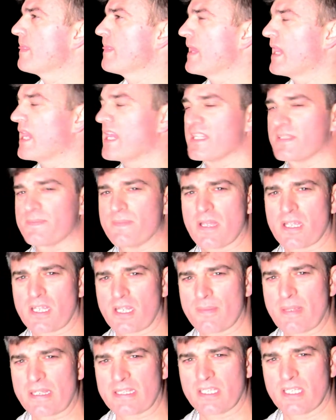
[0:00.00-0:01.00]
It's going
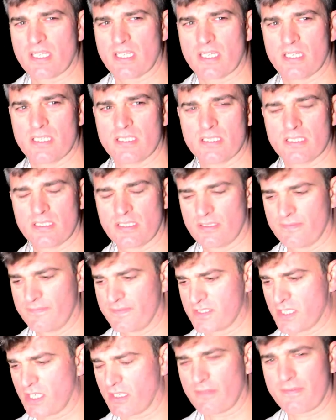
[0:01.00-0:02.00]
to make the
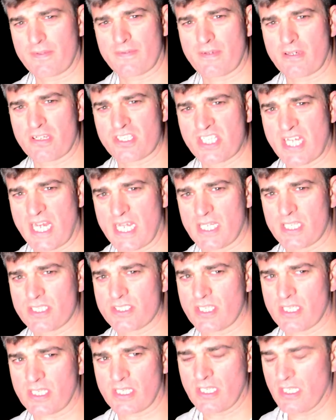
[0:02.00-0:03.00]
photography very
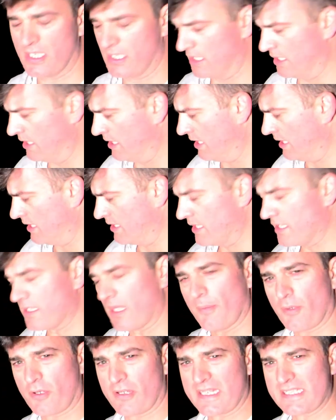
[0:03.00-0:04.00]
challenging.
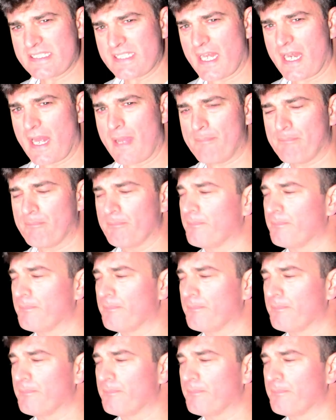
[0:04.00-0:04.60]
I'm already set up.